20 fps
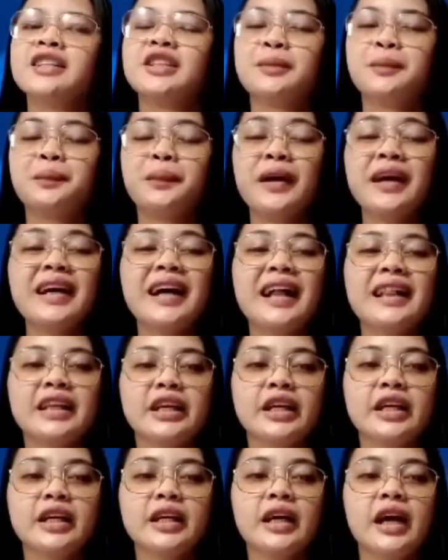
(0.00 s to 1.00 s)

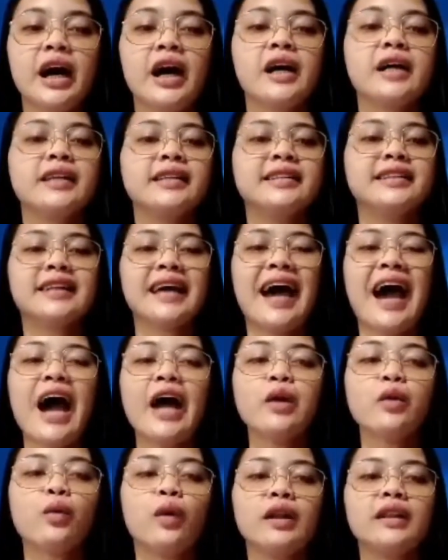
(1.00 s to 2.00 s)
Typically, the
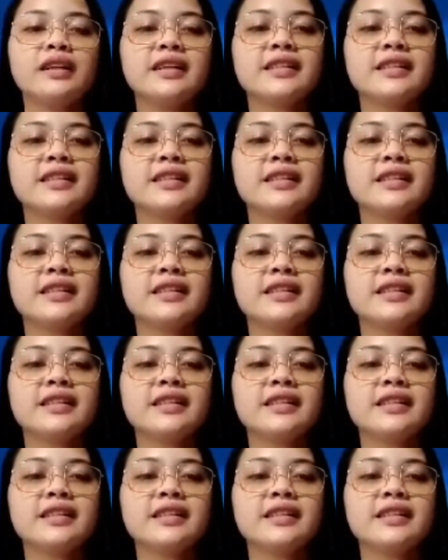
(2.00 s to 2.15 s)
annual